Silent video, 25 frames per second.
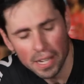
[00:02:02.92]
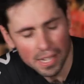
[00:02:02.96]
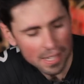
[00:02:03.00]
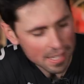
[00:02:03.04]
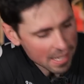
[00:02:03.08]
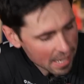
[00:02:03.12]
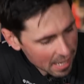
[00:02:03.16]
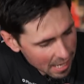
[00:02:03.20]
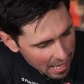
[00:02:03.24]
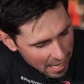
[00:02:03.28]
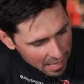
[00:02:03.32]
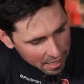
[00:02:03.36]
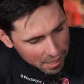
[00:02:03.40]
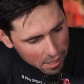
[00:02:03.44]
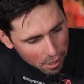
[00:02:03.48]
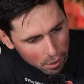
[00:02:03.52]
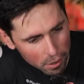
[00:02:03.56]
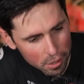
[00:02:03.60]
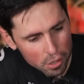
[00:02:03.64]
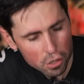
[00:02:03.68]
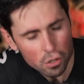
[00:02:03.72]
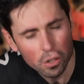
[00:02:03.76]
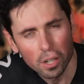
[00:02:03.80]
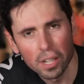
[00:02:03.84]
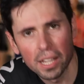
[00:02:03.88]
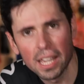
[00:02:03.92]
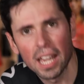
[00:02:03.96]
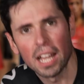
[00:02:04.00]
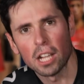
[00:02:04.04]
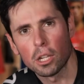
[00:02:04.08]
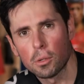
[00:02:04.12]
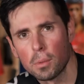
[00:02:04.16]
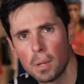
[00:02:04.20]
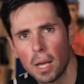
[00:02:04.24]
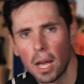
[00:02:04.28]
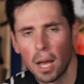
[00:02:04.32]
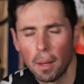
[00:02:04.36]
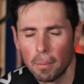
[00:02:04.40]
easy and letting Connor try and
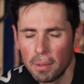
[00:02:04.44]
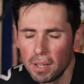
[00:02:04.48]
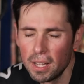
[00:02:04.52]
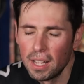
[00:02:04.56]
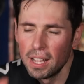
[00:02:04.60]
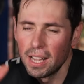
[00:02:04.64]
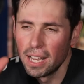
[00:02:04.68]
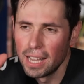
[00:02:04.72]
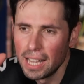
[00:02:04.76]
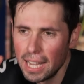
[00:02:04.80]
catch me up,